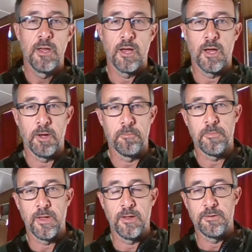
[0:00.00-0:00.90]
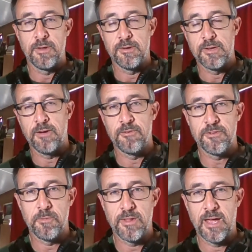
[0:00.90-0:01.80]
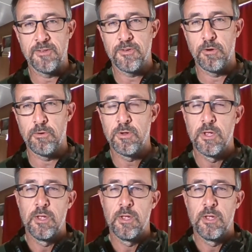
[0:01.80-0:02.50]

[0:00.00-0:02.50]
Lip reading: And cover some of that. So